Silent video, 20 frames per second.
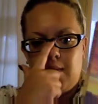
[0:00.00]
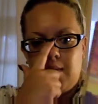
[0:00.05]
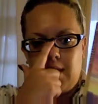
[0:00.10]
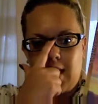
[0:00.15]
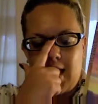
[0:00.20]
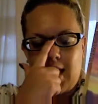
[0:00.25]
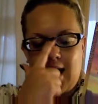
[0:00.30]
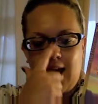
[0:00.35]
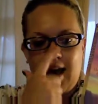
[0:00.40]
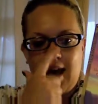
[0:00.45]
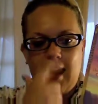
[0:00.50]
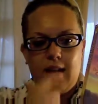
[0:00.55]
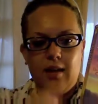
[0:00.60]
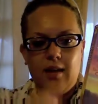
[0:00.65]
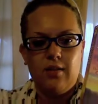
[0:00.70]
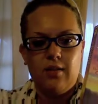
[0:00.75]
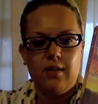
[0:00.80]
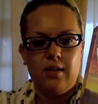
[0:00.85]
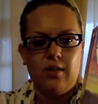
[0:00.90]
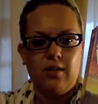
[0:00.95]
They had
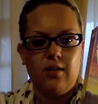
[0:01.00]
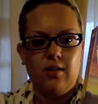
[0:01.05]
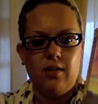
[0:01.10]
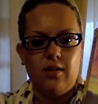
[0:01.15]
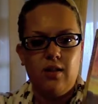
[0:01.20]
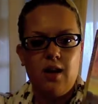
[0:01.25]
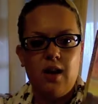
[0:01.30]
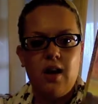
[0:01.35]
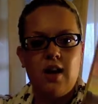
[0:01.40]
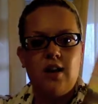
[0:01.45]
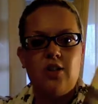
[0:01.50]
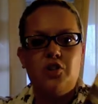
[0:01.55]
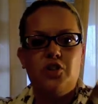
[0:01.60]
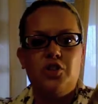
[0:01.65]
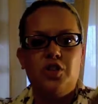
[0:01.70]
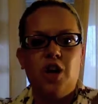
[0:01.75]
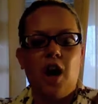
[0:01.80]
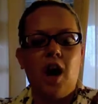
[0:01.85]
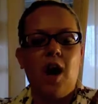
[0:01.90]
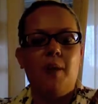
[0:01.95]
a little
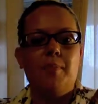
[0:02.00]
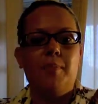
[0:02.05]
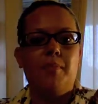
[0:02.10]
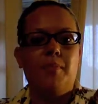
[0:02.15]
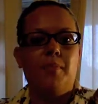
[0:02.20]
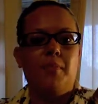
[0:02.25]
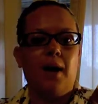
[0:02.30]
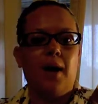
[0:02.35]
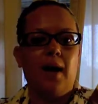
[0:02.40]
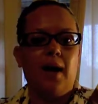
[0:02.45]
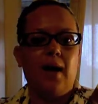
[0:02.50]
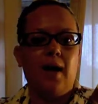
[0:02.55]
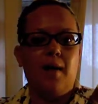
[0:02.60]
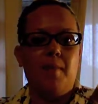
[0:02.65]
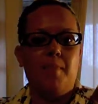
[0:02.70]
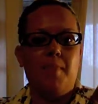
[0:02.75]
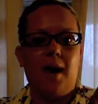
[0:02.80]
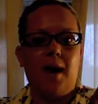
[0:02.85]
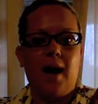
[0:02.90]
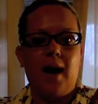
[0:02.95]
shop
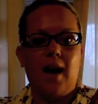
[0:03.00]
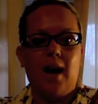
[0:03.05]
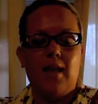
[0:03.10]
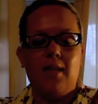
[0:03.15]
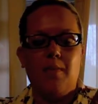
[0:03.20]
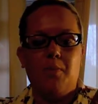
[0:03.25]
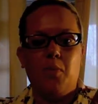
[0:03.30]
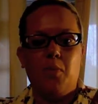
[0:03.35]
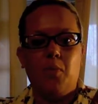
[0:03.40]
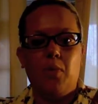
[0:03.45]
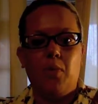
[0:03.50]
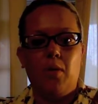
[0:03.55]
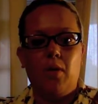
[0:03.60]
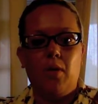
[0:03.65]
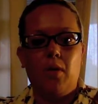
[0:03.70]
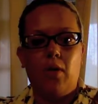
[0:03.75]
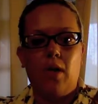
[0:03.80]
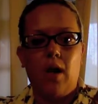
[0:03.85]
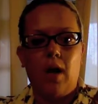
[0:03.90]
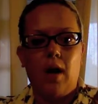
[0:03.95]
right by the
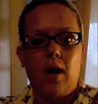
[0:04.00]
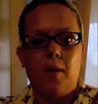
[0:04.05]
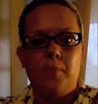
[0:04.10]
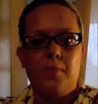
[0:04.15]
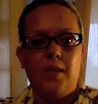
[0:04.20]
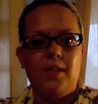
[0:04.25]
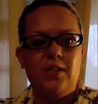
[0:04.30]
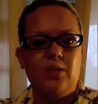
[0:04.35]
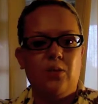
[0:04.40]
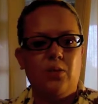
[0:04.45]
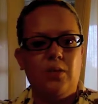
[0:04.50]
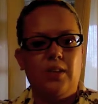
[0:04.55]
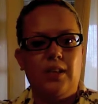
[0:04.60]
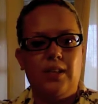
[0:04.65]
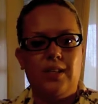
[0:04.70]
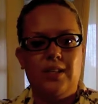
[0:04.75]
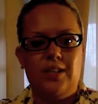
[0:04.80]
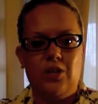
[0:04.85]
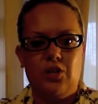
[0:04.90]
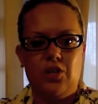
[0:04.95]
pool that sold
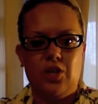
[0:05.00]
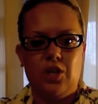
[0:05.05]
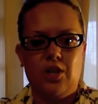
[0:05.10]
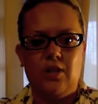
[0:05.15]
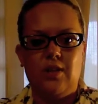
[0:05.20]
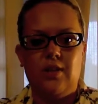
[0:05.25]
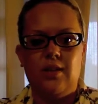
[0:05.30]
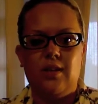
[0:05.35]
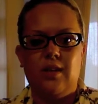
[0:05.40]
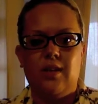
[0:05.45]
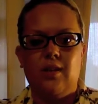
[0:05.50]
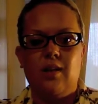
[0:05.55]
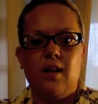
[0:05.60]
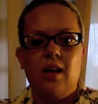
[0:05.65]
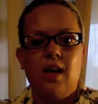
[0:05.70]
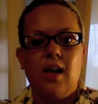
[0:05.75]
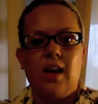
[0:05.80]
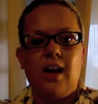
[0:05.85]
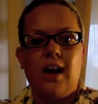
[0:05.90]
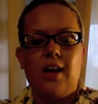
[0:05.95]
like t-shirts and
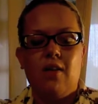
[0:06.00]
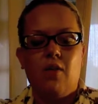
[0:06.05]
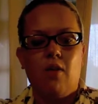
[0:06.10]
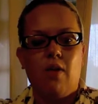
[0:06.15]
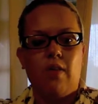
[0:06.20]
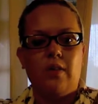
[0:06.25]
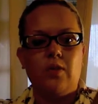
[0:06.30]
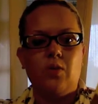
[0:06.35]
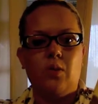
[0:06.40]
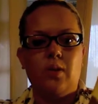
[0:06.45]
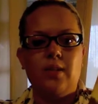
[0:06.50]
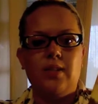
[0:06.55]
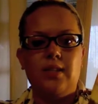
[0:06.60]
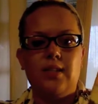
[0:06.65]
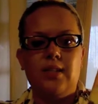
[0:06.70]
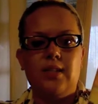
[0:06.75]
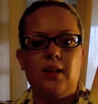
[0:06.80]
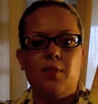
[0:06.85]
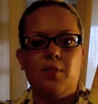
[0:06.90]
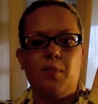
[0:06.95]
kind of all the touristy
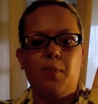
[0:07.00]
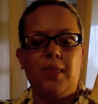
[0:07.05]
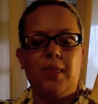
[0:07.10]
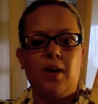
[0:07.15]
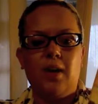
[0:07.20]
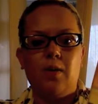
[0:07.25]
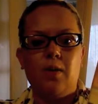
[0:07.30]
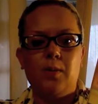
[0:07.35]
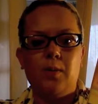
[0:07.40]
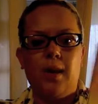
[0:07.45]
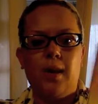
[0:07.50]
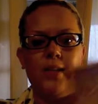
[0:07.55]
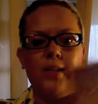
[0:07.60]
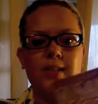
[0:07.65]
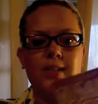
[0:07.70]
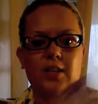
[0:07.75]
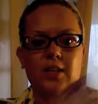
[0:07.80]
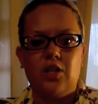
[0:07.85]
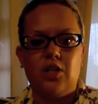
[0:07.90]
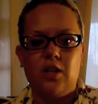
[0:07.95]
stuff, but they also had a
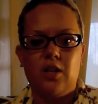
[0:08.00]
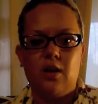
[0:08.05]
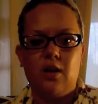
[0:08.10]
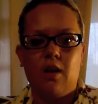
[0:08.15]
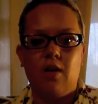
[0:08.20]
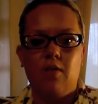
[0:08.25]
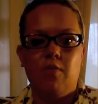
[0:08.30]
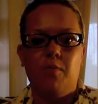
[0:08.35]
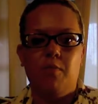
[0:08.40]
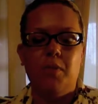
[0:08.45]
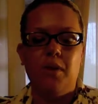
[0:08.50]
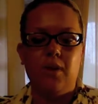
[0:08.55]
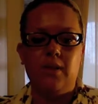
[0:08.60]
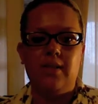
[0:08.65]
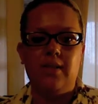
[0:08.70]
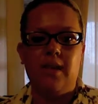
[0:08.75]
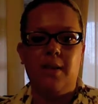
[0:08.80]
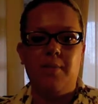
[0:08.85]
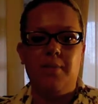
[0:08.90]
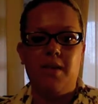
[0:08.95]
section of
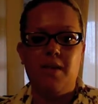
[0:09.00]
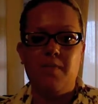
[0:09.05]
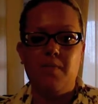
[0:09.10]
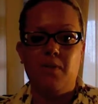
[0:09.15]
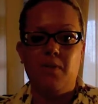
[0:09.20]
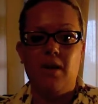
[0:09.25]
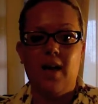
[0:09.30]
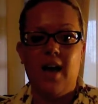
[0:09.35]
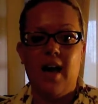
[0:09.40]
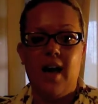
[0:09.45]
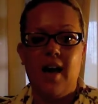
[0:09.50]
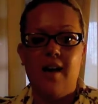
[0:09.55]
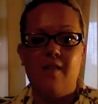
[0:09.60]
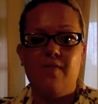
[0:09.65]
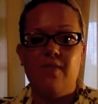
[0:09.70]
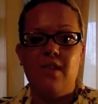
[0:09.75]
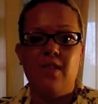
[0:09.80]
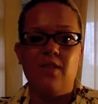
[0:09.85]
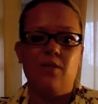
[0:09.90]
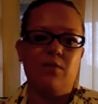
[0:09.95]
books that people have
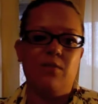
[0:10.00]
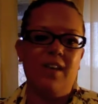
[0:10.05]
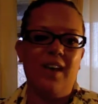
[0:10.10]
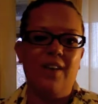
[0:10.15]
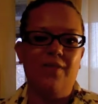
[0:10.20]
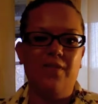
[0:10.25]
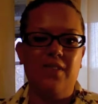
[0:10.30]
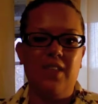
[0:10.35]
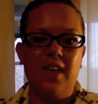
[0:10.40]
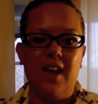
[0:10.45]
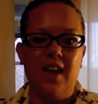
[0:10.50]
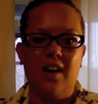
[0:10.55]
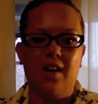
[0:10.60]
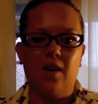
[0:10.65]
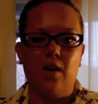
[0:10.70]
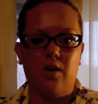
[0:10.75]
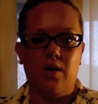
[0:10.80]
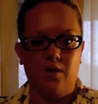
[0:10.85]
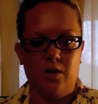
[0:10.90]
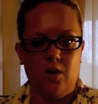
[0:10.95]
either left
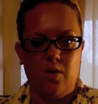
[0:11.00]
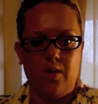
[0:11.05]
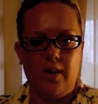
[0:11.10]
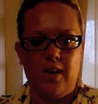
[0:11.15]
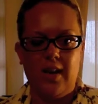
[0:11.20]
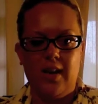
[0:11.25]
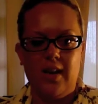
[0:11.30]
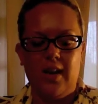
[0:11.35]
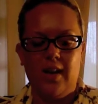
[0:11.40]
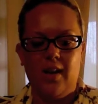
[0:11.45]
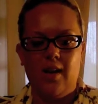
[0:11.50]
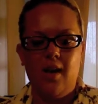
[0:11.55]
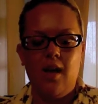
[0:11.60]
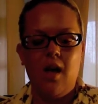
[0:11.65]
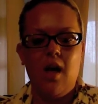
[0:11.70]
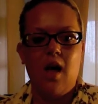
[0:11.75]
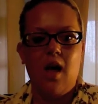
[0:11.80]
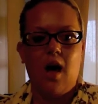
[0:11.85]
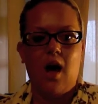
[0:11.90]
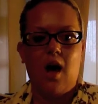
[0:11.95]
there or donated,
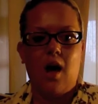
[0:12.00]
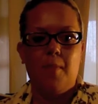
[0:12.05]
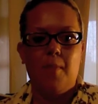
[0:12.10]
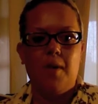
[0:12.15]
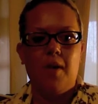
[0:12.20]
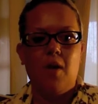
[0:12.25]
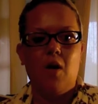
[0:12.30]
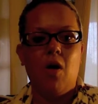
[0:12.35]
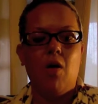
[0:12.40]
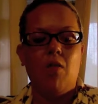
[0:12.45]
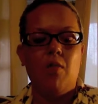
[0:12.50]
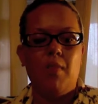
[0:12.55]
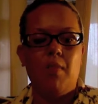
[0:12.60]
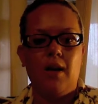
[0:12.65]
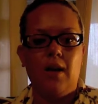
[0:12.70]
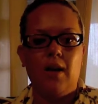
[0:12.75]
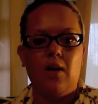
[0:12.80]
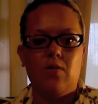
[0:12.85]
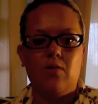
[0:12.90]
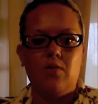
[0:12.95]
and all the
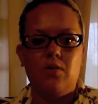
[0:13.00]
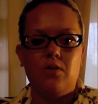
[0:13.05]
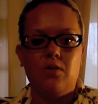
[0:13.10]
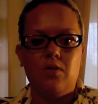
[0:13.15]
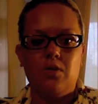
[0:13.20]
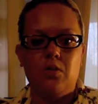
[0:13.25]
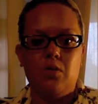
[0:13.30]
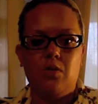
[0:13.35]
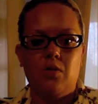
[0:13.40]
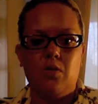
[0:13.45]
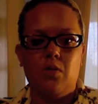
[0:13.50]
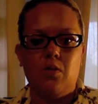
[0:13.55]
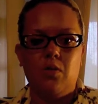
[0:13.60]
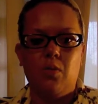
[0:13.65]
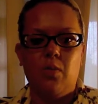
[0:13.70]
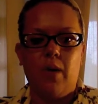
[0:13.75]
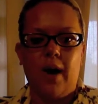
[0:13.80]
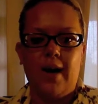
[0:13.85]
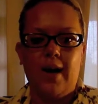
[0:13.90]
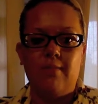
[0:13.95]
money goes to
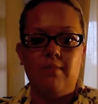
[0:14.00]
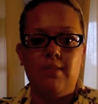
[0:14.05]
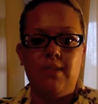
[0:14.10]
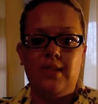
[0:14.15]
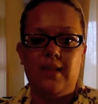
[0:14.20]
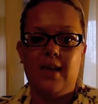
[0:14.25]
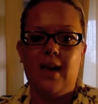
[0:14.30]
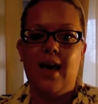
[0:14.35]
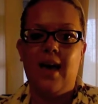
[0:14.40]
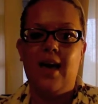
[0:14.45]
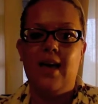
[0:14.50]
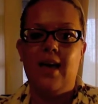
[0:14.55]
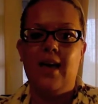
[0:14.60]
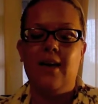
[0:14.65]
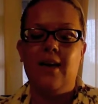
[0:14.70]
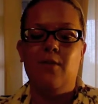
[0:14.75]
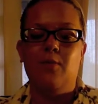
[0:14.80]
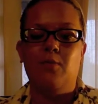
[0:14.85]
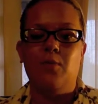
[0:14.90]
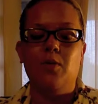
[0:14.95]
the YMCA
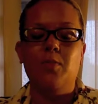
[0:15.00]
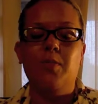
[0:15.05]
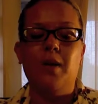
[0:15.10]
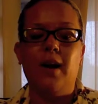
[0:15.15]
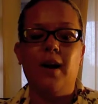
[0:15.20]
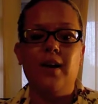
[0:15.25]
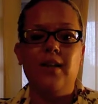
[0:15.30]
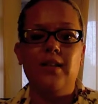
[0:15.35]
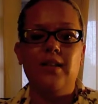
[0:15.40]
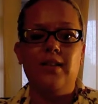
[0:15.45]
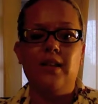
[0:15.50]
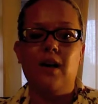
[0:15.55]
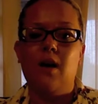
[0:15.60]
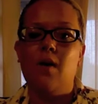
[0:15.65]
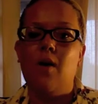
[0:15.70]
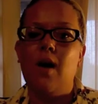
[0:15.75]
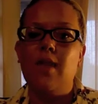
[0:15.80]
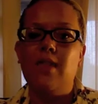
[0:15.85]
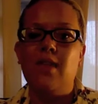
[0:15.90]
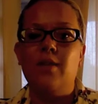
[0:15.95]
in Aruba.
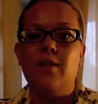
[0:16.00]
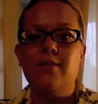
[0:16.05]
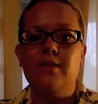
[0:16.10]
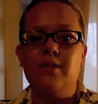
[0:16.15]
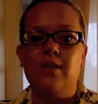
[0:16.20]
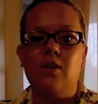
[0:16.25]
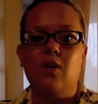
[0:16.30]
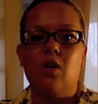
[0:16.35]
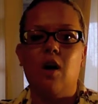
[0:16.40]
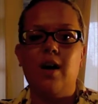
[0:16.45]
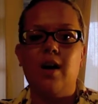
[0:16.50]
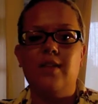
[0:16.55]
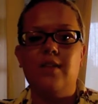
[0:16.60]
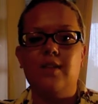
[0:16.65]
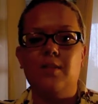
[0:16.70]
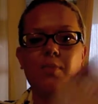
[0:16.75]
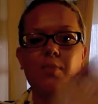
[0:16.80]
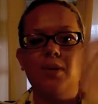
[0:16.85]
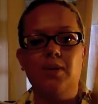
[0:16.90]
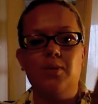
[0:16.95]
So I thought it was a good cause.
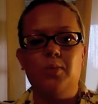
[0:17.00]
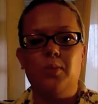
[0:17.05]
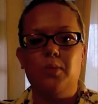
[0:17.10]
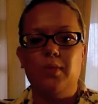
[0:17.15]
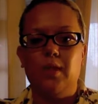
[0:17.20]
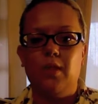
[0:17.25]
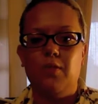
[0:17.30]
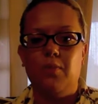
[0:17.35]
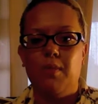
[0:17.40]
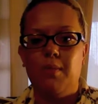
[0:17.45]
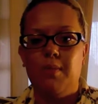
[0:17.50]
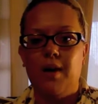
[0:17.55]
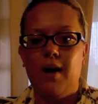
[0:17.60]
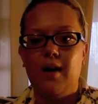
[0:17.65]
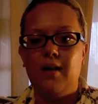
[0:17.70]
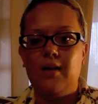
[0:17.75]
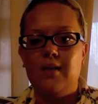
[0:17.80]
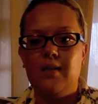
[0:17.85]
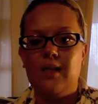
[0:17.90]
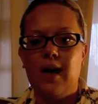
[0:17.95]
The books were only
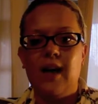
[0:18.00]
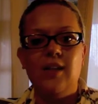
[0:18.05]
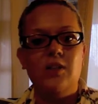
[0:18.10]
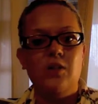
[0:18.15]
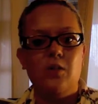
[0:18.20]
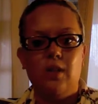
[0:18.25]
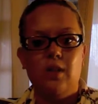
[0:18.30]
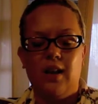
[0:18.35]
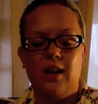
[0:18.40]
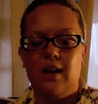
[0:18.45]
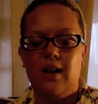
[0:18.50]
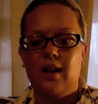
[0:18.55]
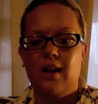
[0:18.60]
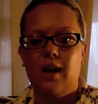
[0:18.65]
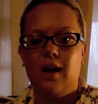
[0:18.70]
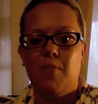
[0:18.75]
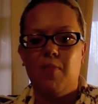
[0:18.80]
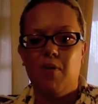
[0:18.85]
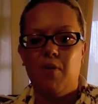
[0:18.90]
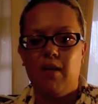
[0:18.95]
$3. I donated a
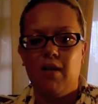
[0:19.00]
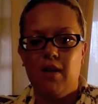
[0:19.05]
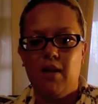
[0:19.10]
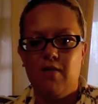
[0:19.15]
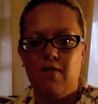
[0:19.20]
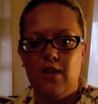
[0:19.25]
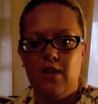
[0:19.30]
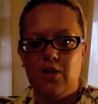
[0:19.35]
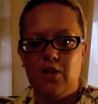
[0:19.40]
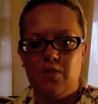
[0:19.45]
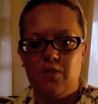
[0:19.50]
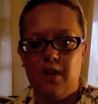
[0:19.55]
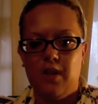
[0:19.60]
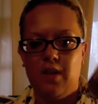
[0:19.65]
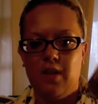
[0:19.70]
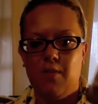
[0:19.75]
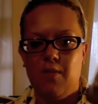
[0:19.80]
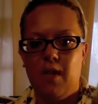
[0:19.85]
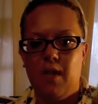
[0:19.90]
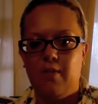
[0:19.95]
couple that I finished
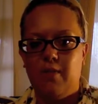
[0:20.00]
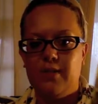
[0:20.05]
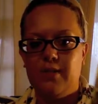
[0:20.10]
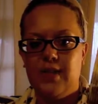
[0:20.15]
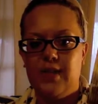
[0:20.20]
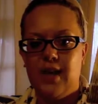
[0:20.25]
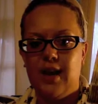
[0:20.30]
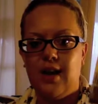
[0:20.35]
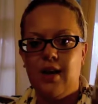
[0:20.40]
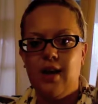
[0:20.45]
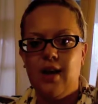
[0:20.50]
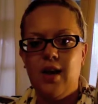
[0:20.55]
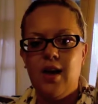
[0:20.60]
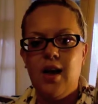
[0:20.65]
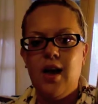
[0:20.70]
reading while I was there.